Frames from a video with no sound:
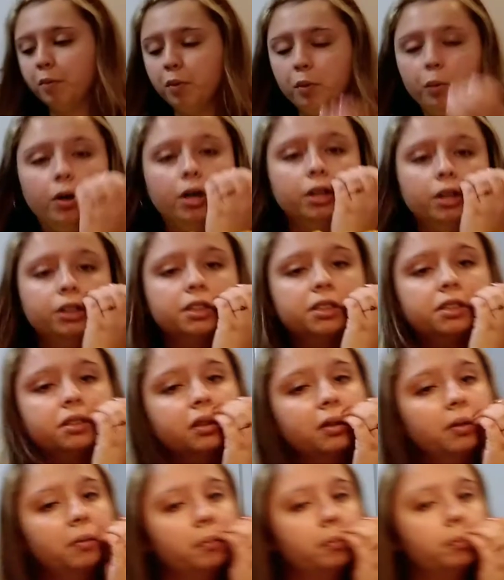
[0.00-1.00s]
I'm gonna wash
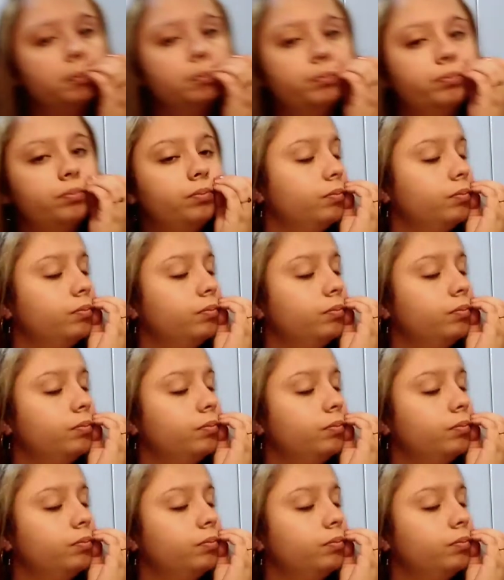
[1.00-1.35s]
some